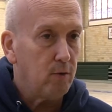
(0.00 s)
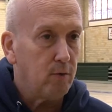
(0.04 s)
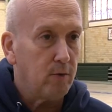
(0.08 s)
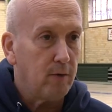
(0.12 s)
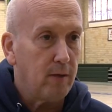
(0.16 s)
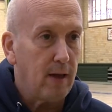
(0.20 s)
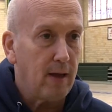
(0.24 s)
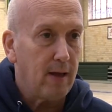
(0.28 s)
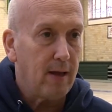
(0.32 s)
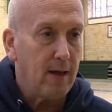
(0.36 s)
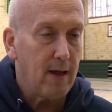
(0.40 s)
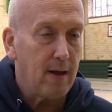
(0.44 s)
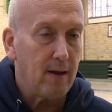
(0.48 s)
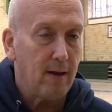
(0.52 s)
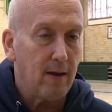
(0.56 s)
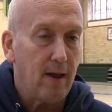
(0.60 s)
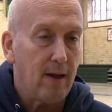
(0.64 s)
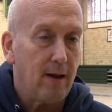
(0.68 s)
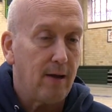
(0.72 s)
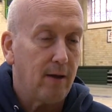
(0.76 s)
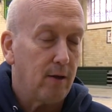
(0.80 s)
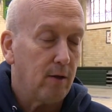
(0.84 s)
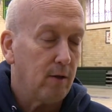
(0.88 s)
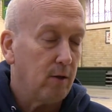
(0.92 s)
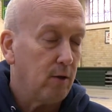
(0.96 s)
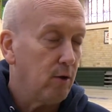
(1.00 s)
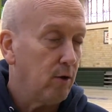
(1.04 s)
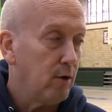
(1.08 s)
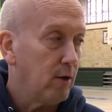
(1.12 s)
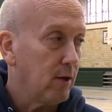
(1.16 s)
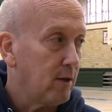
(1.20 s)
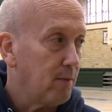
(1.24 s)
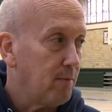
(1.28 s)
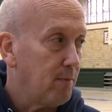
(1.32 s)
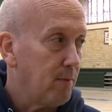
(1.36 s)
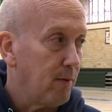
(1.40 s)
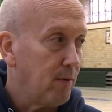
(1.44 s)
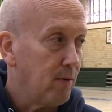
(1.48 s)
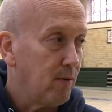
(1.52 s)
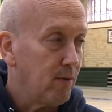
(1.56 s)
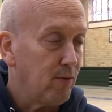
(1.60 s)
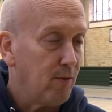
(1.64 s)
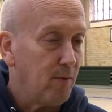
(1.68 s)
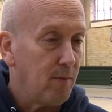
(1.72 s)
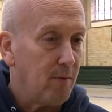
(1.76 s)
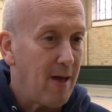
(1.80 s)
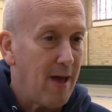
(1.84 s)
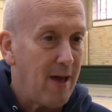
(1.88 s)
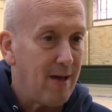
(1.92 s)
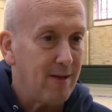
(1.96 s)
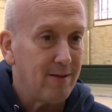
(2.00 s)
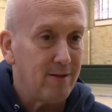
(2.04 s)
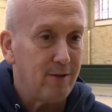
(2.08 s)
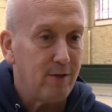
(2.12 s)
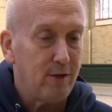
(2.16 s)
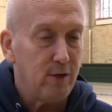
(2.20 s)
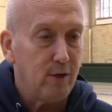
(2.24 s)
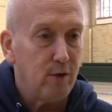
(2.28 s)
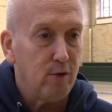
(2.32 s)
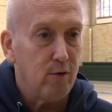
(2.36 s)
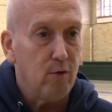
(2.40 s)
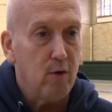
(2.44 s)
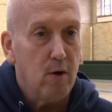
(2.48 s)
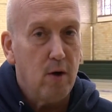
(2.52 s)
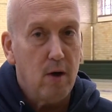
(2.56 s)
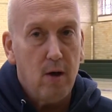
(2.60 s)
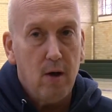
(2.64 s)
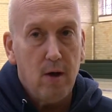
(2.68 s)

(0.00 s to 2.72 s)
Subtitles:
they got a lot of good experience from last year.